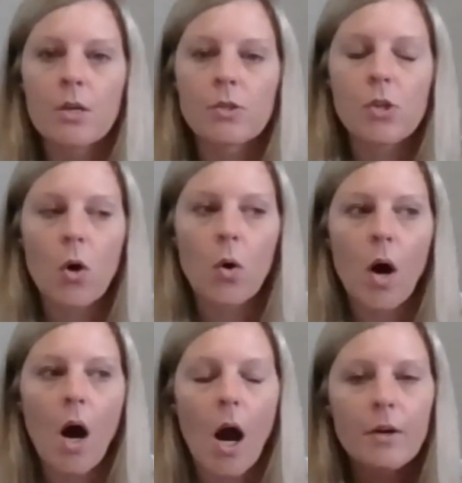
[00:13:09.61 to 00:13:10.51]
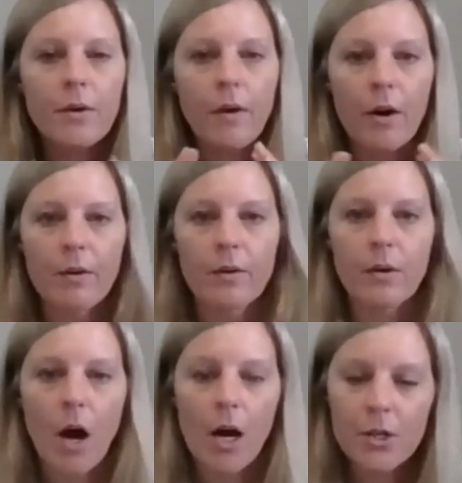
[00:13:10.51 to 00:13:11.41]
So
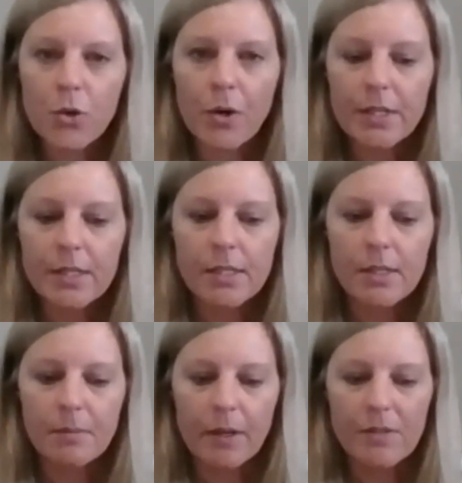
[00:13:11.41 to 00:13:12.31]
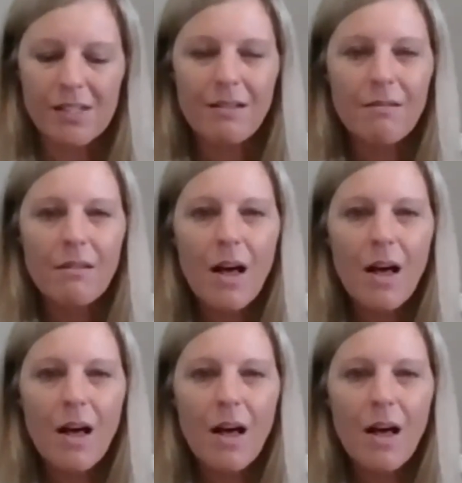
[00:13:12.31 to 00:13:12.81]
our auditory system gives us a